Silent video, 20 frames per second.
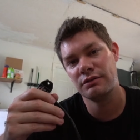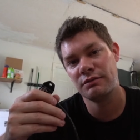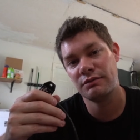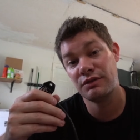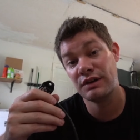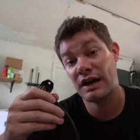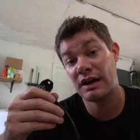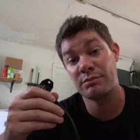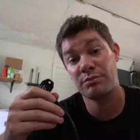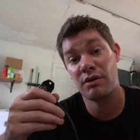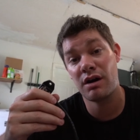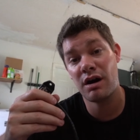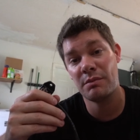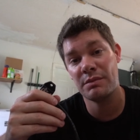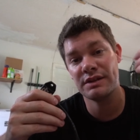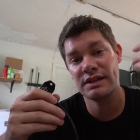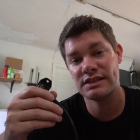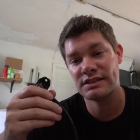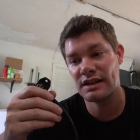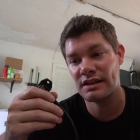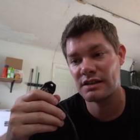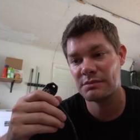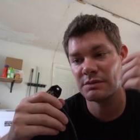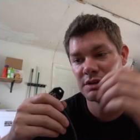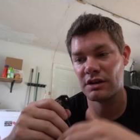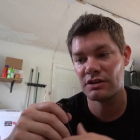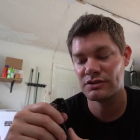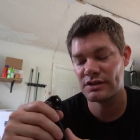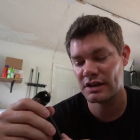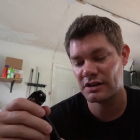if you got a problem with it, send it to
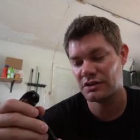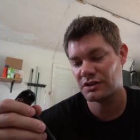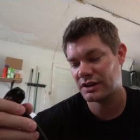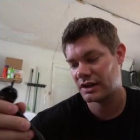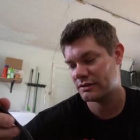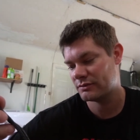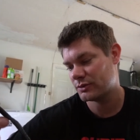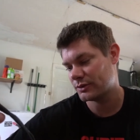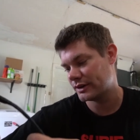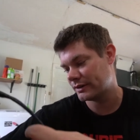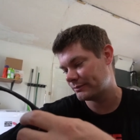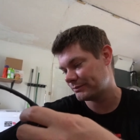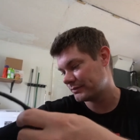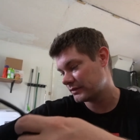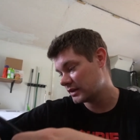me. I'll take a look at it for you."